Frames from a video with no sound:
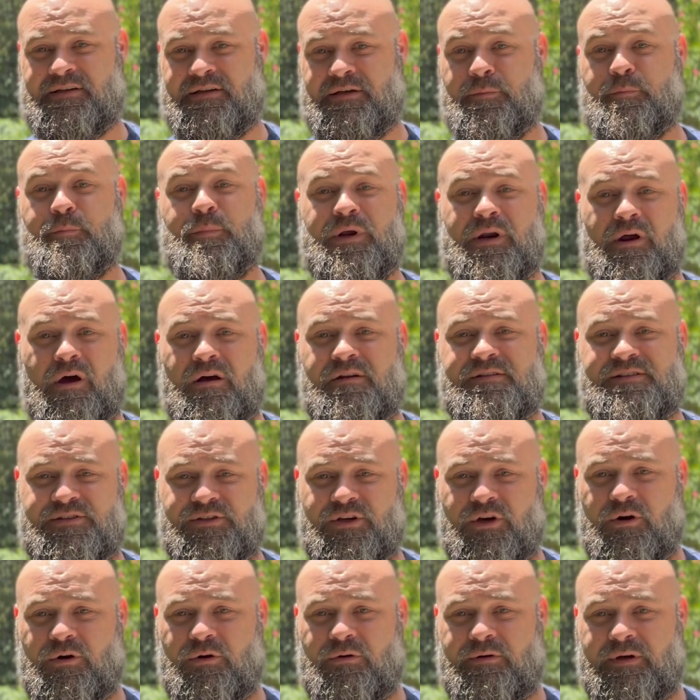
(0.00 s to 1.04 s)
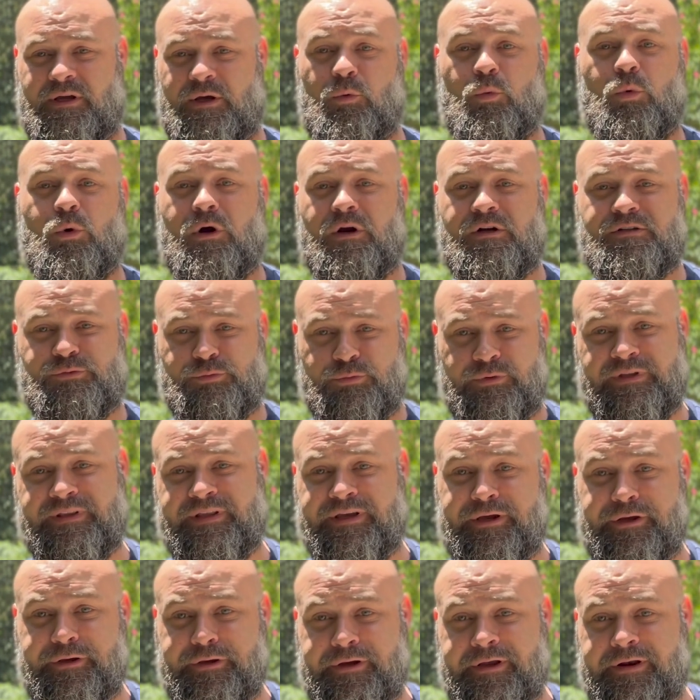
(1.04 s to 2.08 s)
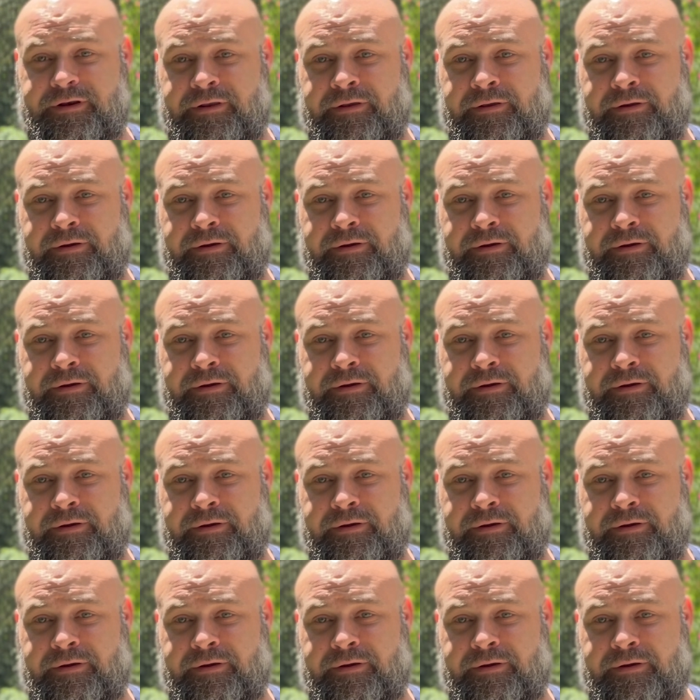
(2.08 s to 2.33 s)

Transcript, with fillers: but also it works really good.